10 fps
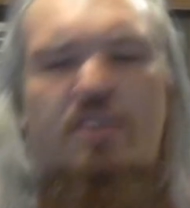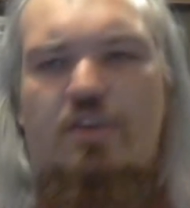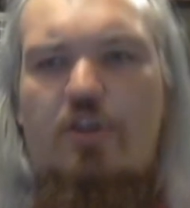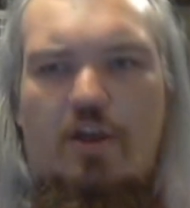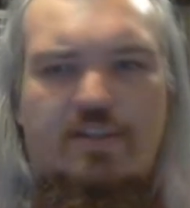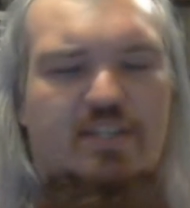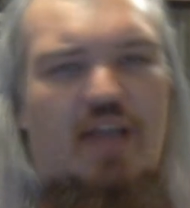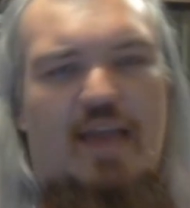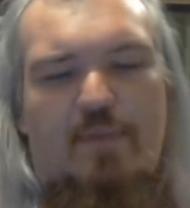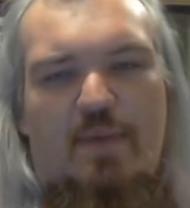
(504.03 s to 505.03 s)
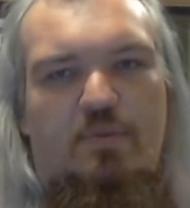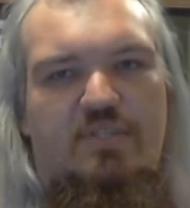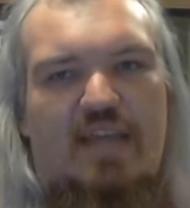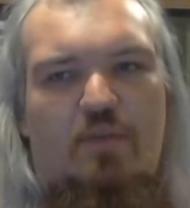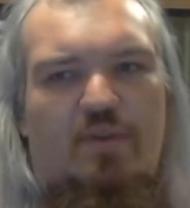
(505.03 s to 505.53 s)
You know, just like people
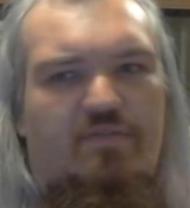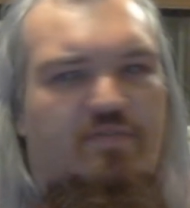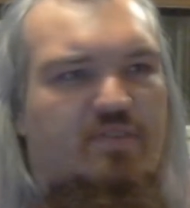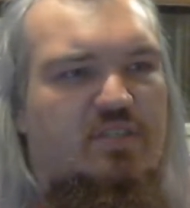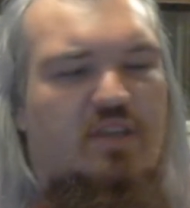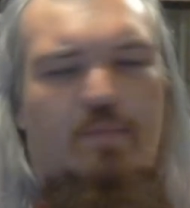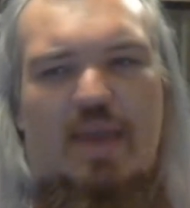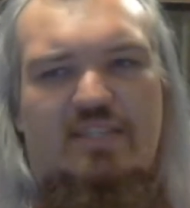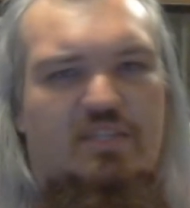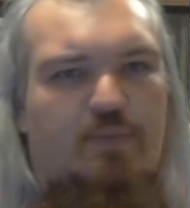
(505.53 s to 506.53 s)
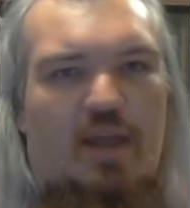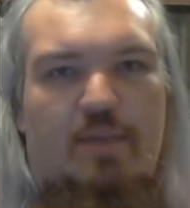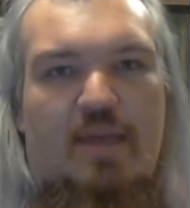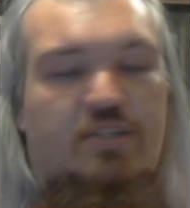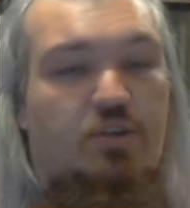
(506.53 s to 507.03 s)
did with this Amazing
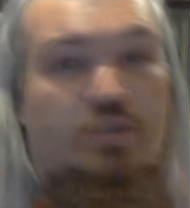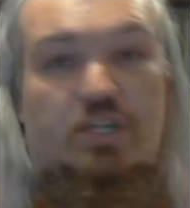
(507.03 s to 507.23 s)
Spider-Man 2,